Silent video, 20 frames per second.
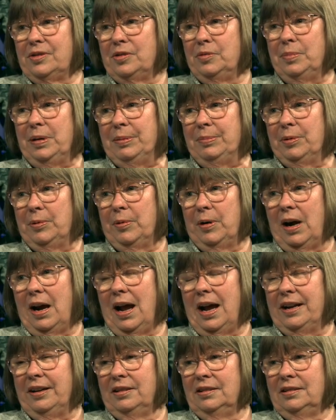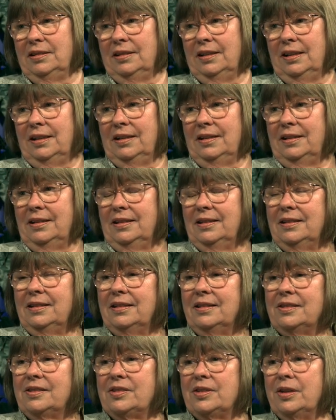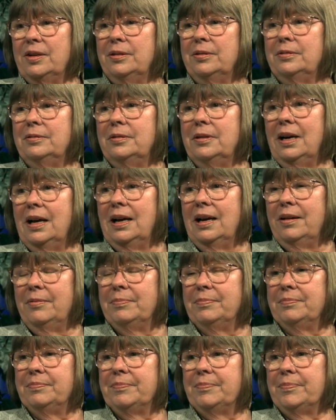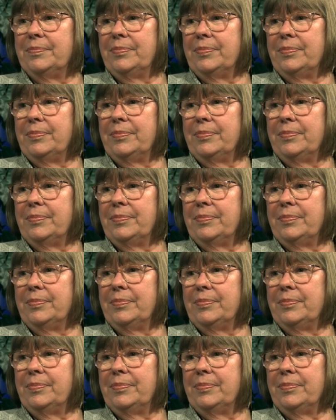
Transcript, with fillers: two people were hired. Wow. So, um,